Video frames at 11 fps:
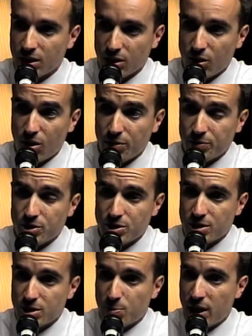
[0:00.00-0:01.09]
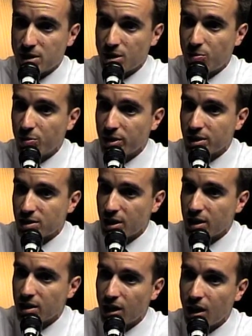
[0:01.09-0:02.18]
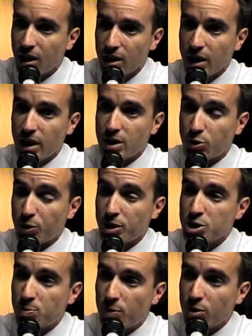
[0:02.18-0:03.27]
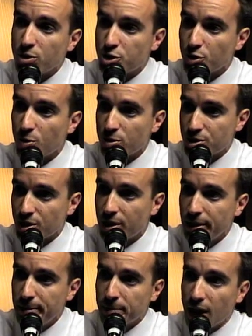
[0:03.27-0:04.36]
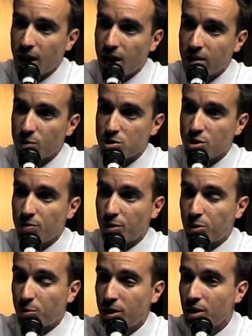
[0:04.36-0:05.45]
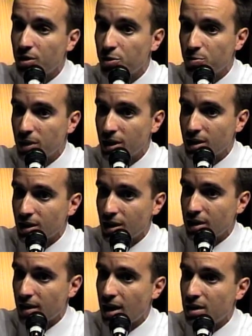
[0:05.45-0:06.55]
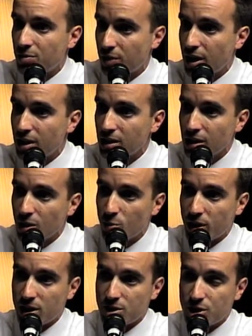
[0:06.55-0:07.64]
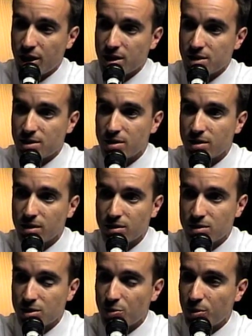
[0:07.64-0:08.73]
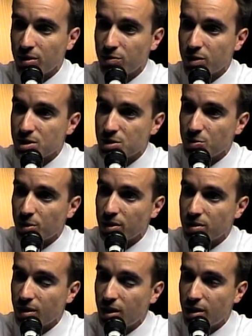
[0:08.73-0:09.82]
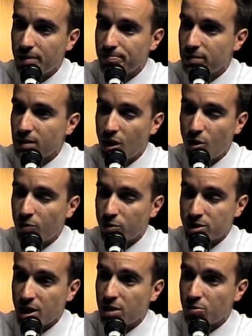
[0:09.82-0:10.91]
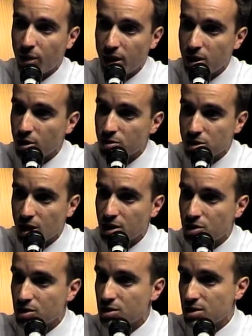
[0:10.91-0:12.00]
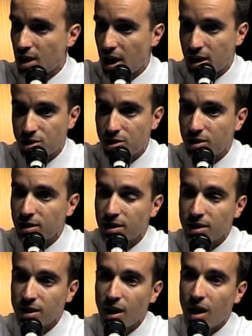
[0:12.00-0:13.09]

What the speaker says: kickoff just this past couple weeks in Greensboro, Georgia. And there was over 300 media at that event. We got a chance to really visit with over 10 radio stations nationally.